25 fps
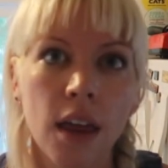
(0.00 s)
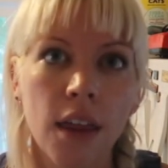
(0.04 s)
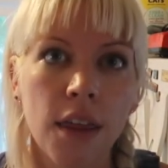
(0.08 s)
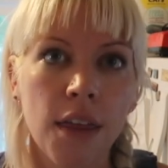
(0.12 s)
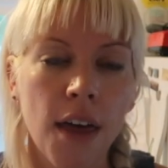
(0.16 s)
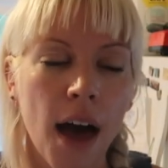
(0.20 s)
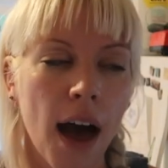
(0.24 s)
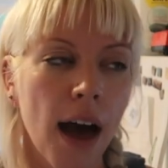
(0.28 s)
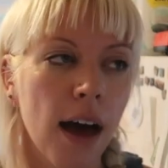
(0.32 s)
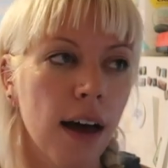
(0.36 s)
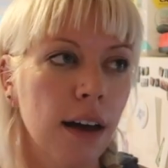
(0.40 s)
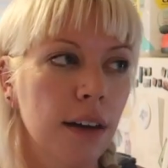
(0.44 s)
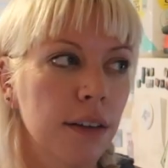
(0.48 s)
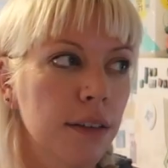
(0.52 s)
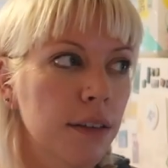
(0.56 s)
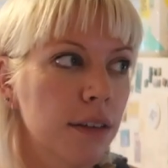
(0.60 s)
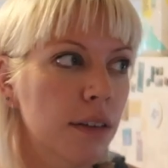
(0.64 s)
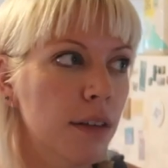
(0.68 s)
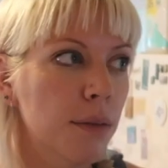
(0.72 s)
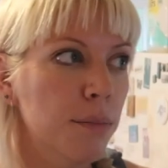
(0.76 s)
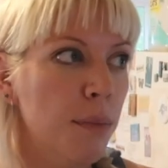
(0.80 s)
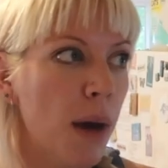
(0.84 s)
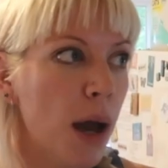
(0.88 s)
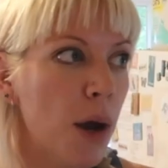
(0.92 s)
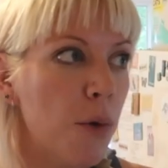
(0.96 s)

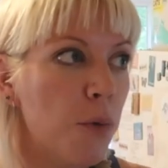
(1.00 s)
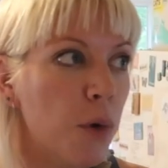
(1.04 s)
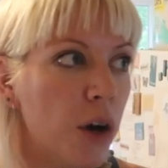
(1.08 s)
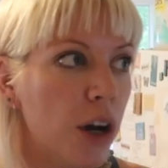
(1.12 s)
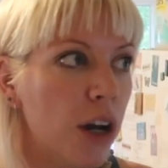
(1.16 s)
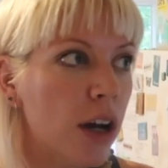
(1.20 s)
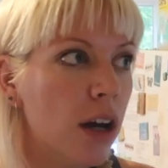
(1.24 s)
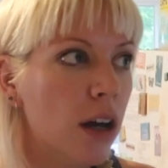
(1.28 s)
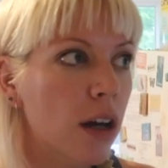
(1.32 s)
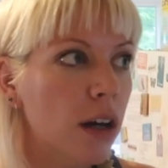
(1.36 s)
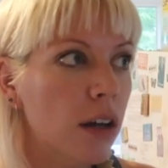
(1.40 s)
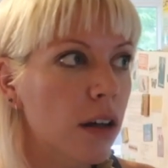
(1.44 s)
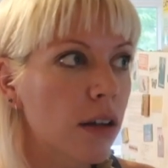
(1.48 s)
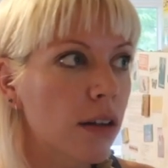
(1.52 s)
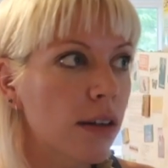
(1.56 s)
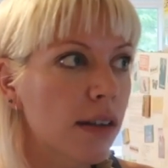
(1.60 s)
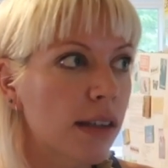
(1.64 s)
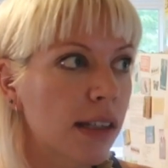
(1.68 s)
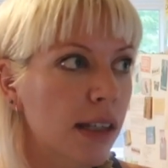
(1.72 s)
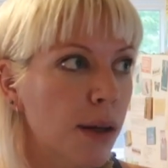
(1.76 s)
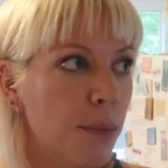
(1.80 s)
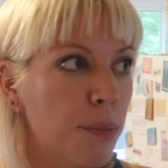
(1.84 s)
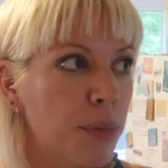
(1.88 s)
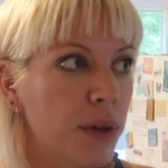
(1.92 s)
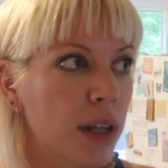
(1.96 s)
that my work
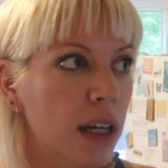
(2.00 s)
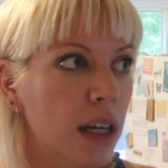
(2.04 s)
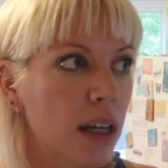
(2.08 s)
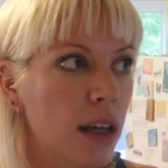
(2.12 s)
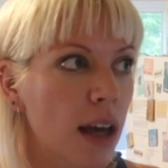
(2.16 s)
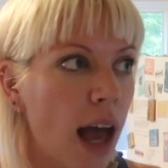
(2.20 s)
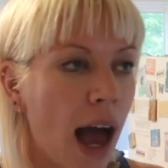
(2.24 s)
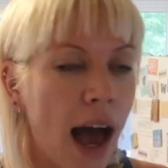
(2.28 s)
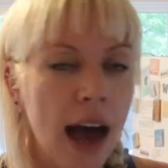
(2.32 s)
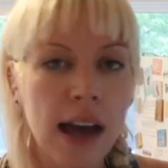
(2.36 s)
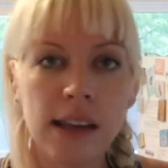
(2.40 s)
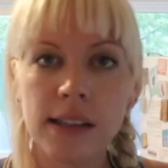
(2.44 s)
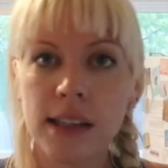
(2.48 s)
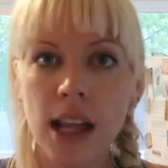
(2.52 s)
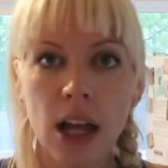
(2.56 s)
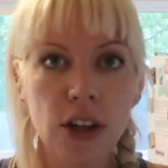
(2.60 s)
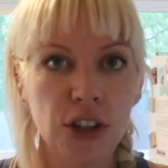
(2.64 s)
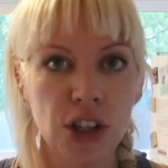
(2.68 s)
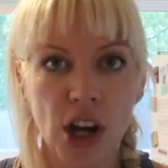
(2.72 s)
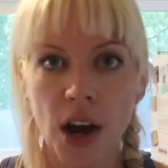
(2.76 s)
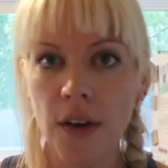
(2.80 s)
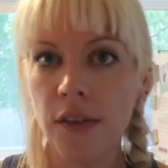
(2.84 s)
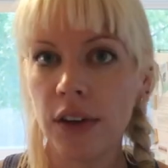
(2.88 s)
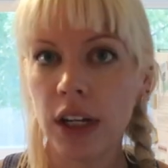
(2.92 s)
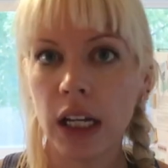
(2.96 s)
simply has
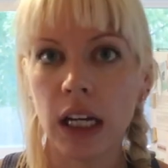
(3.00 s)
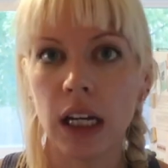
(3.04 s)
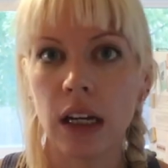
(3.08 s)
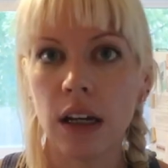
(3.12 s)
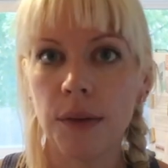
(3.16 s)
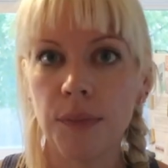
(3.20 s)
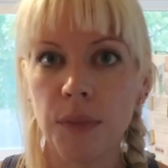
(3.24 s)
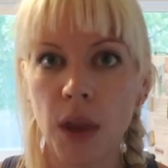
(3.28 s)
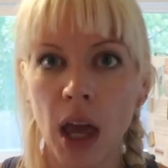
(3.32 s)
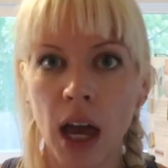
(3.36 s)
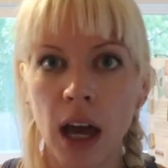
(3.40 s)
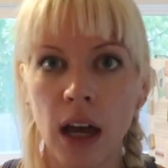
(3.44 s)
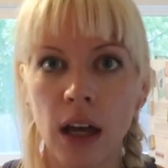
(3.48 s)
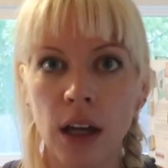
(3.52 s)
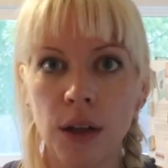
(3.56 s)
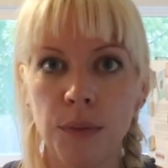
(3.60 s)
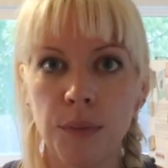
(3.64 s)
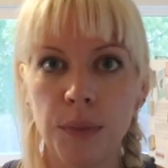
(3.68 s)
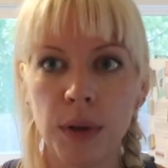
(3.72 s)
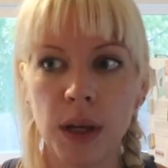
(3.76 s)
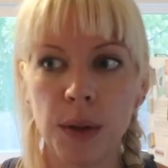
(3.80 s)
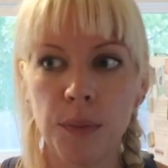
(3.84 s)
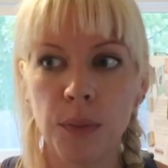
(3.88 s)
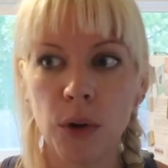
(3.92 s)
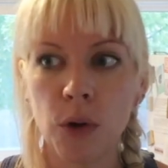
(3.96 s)
longevity
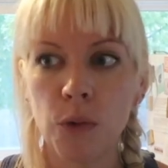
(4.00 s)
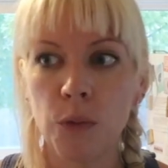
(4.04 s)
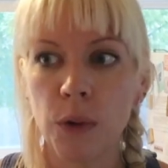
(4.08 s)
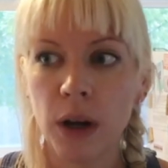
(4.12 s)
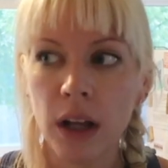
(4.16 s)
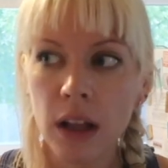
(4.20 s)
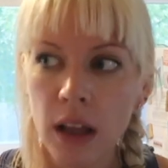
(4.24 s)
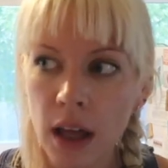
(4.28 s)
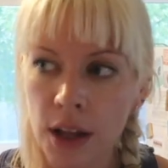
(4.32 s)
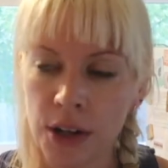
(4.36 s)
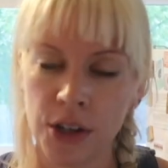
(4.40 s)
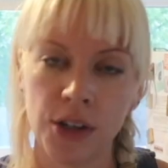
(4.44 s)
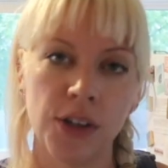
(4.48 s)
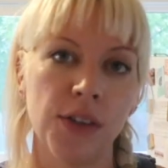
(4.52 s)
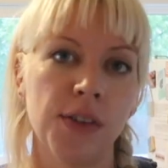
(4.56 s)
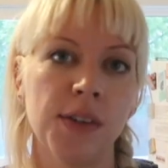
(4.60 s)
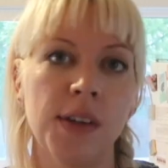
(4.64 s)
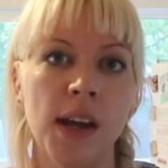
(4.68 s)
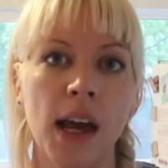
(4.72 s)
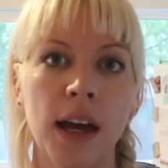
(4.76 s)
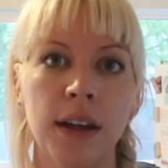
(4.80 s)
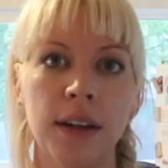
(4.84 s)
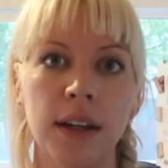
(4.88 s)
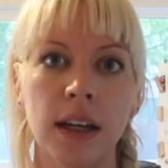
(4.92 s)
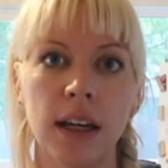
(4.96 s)
and people will
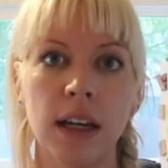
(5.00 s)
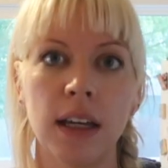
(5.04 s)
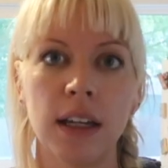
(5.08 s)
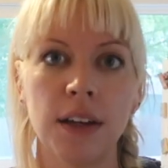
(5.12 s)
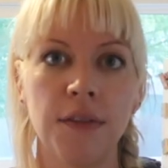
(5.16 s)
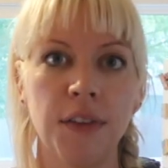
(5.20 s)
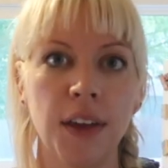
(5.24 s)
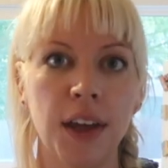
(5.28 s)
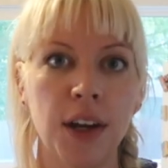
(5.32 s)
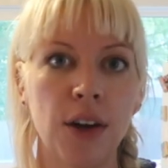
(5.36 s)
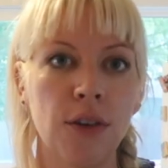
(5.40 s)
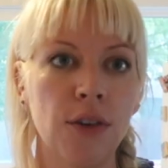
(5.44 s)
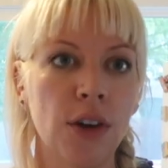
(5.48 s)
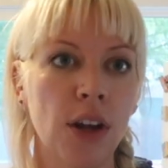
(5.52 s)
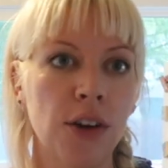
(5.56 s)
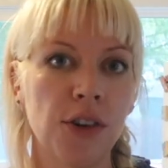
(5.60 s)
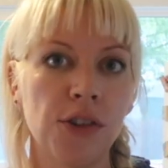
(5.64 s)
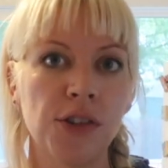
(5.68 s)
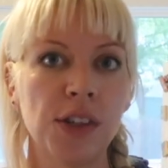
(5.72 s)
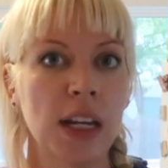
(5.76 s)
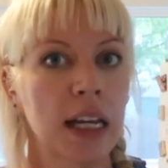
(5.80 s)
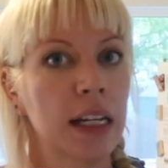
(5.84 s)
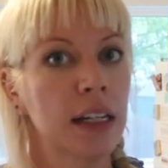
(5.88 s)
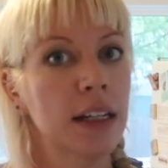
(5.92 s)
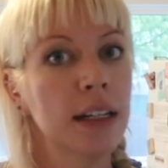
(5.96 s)
understand it. And if they don't
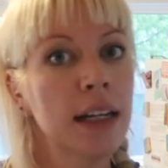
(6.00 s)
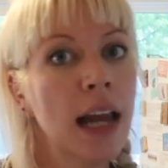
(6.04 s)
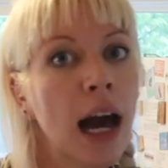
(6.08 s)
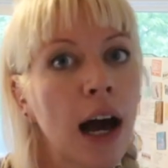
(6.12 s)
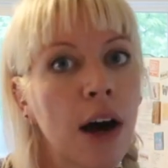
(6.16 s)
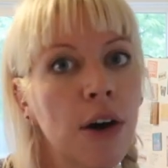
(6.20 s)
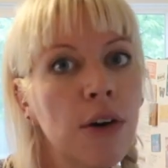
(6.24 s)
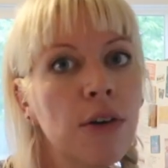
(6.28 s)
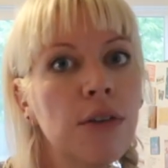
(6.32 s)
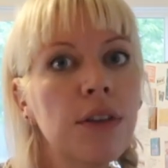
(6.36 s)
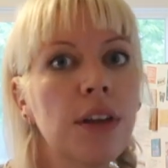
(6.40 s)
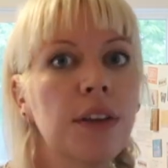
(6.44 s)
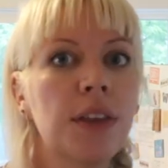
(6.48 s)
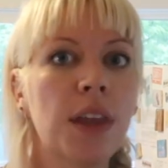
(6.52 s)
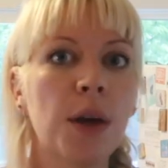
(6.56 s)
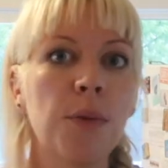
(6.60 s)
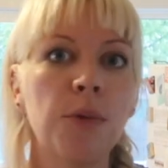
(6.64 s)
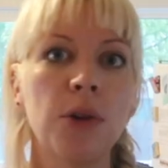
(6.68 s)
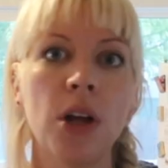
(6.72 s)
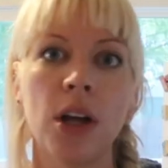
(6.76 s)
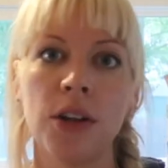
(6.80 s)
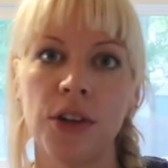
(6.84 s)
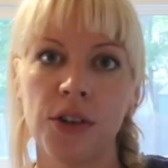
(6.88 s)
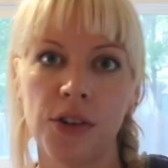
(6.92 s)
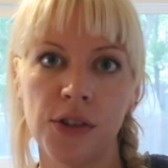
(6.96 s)
understand it now, that they
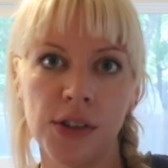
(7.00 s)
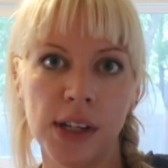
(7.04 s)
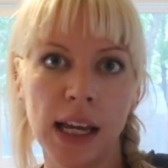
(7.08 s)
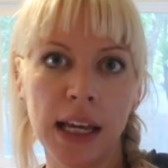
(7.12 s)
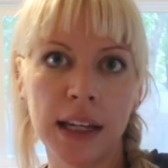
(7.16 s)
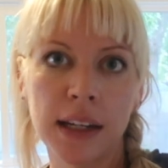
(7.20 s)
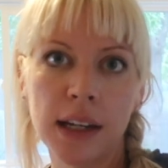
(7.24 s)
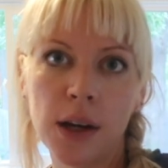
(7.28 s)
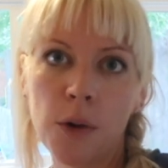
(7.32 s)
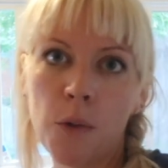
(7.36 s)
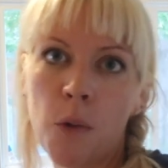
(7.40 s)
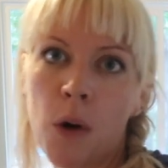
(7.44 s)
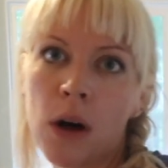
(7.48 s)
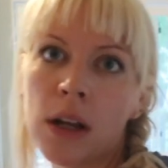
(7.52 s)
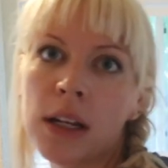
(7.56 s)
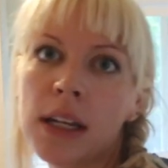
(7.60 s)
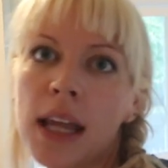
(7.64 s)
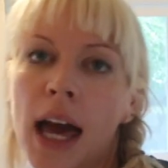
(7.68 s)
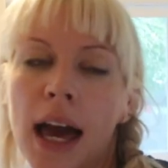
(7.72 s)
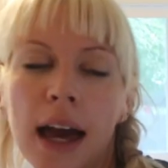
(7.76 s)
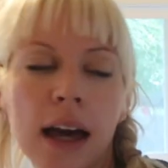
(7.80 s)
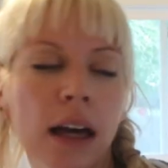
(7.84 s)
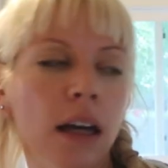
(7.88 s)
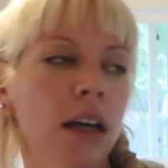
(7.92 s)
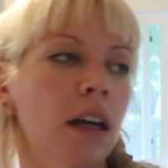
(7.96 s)
will understand it one
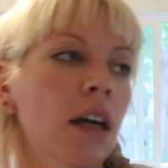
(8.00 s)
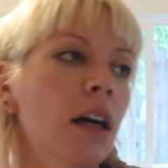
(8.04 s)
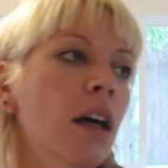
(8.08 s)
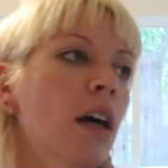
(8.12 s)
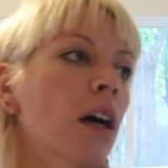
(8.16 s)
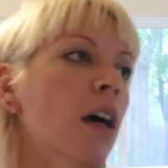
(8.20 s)
day.